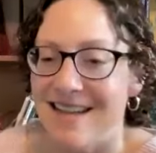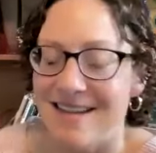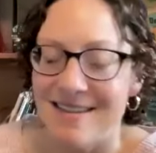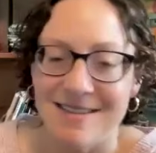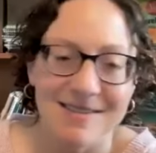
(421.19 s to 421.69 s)

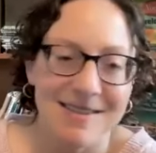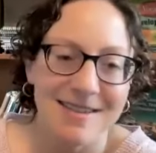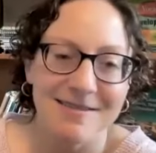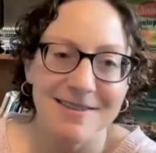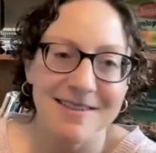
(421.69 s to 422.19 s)
and
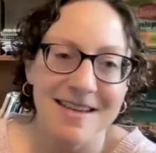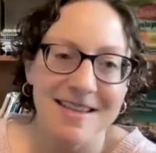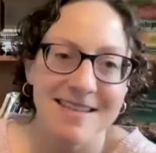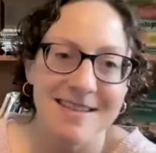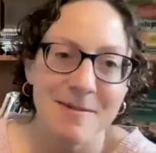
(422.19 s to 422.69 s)
Susan will say
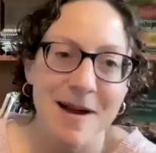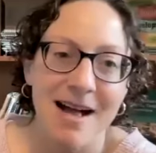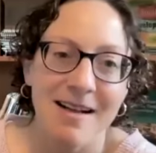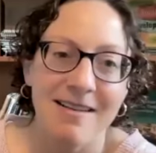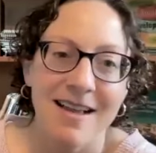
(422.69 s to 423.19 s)
this as
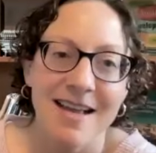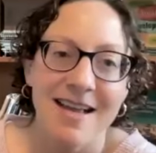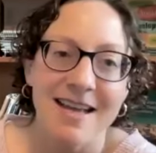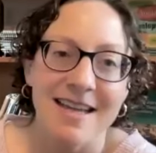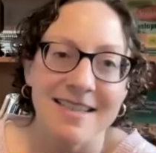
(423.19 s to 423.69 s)
well,
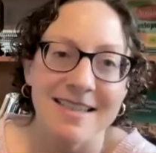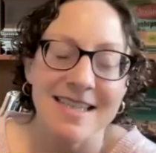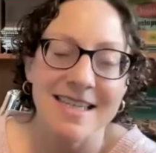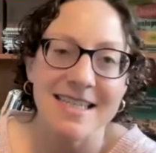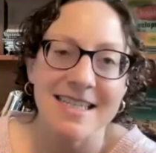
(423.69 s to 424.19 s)
is
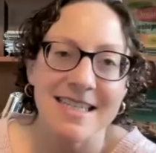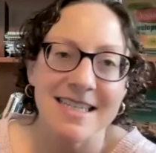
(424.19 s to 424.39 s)
this